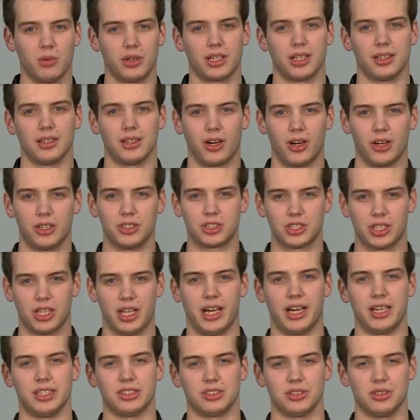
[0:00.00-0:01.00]
with a large
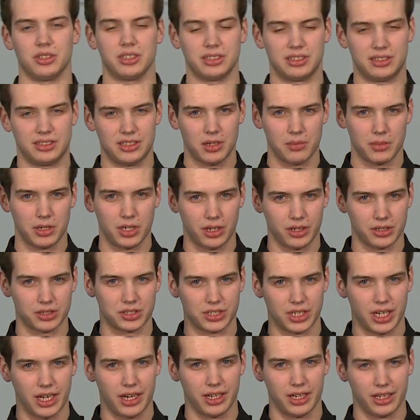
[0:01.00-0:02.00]
class or a seminar
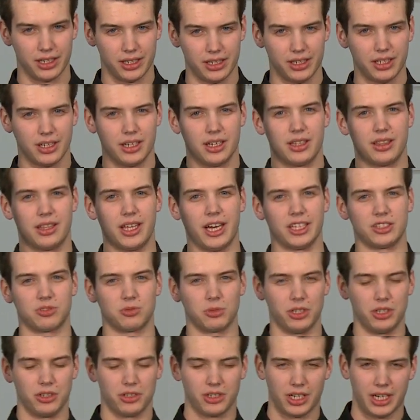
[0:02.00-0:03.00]
setting, that's
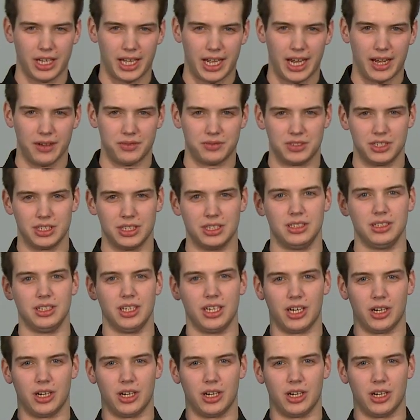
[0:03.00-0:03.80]
when you're going to have to,